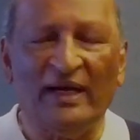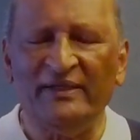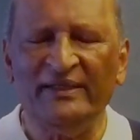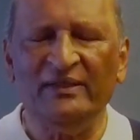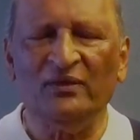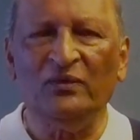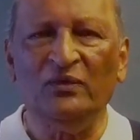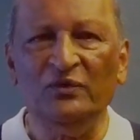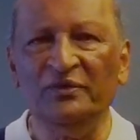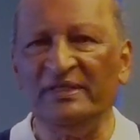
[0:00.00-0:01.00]
I didn't know
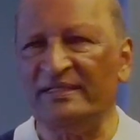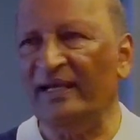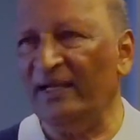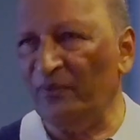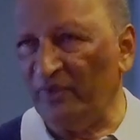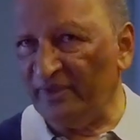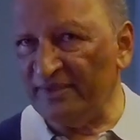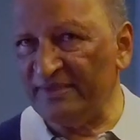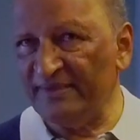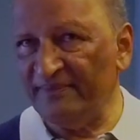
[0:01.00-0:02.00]
who this guy
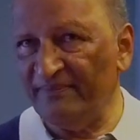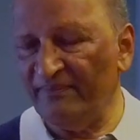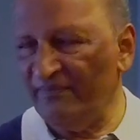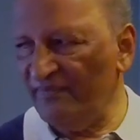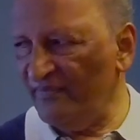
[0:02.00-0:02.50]
was. and